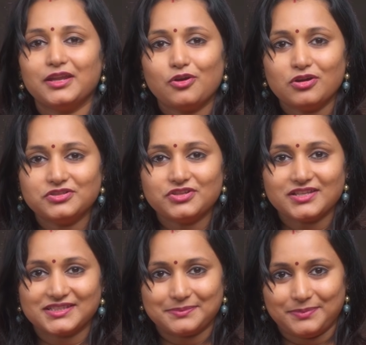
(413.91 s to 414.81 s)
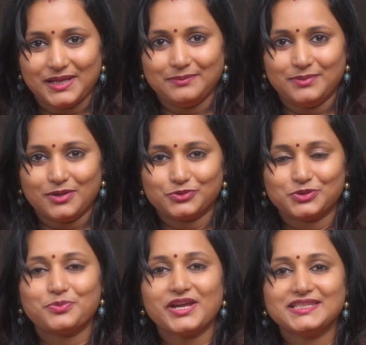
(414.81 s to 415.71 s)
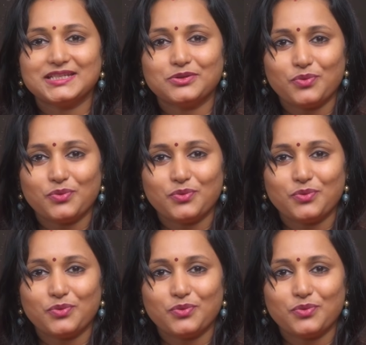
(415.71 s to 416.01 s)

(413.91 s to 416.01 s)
a contrast plain blouse priced at